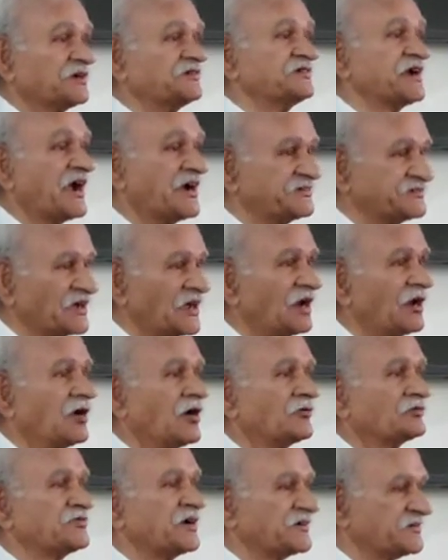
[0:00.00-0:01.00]
the title
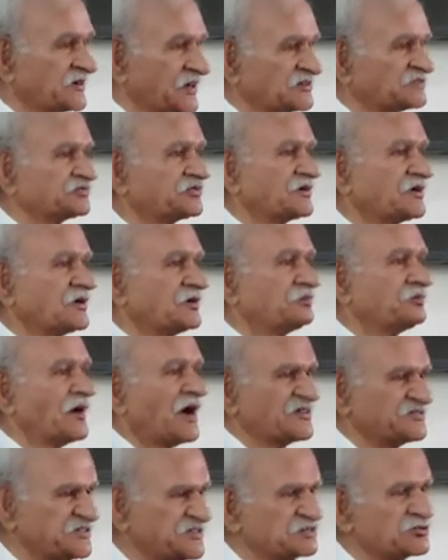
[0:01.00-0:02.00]
of the transferor
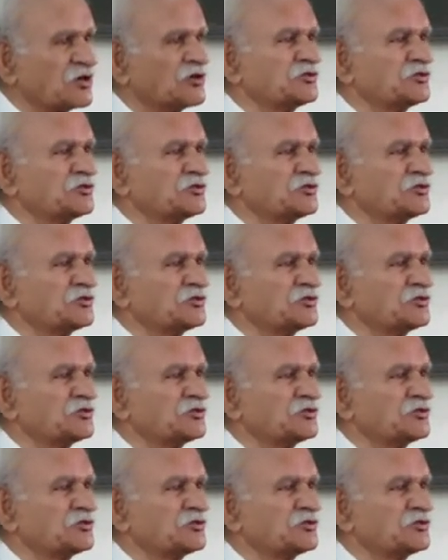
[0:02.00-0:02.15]
passes